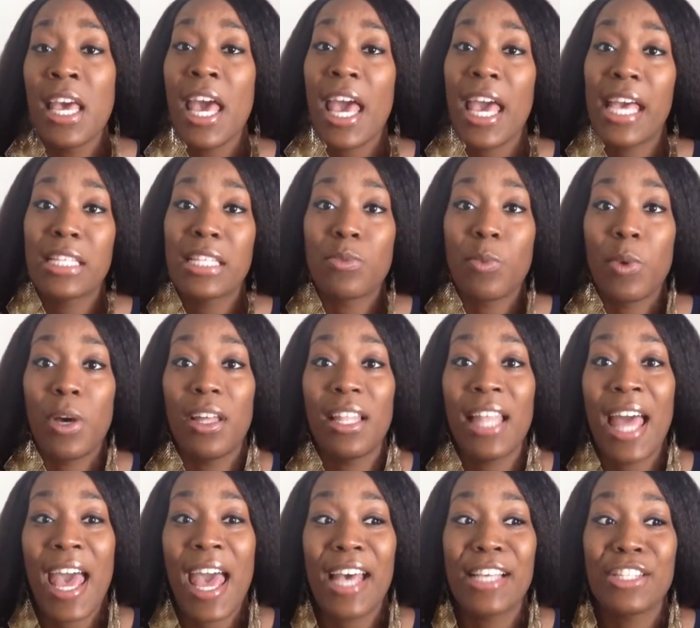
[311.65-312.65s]
as well
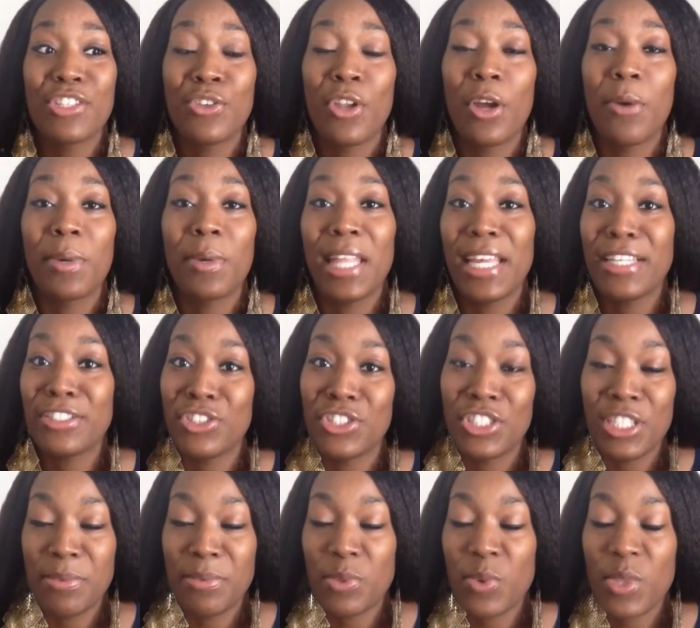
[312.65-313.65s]
as,
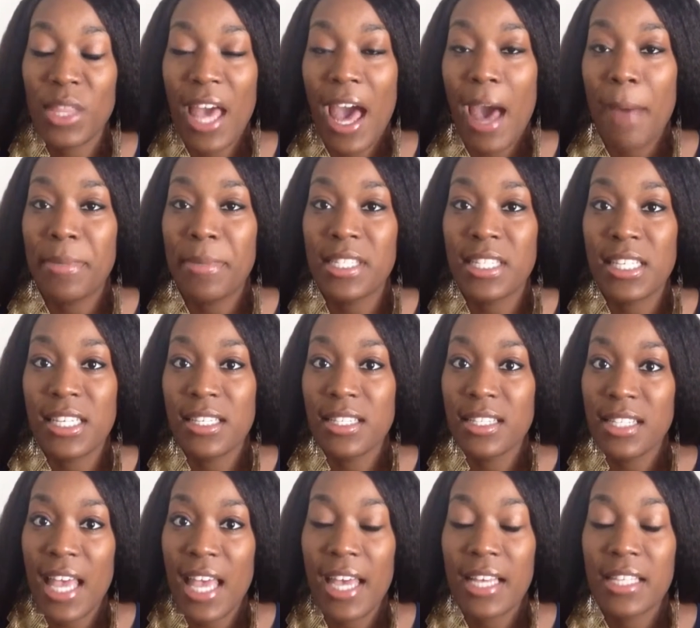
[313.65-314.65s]
relationships with the opposite
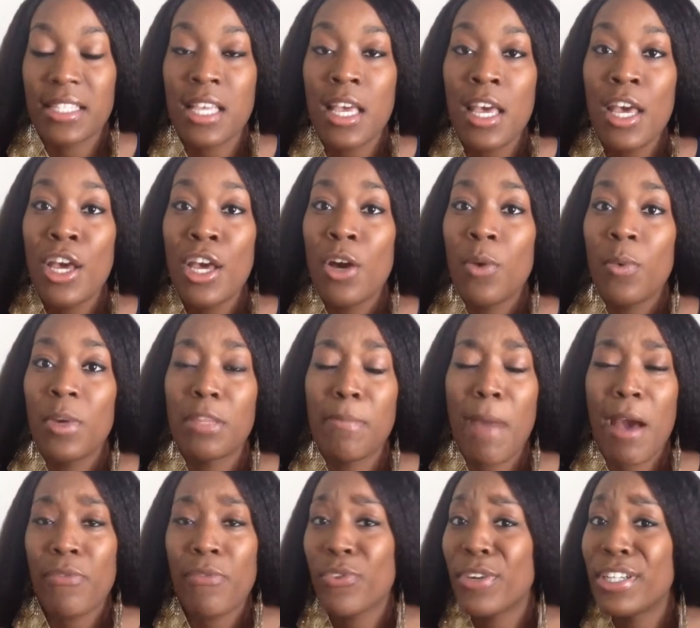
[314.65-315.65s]
sex. With
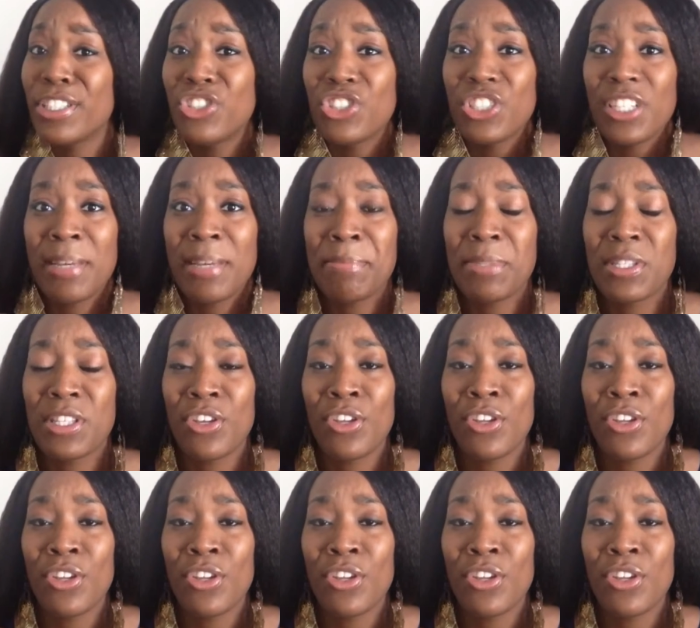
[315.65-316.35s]
my friendships,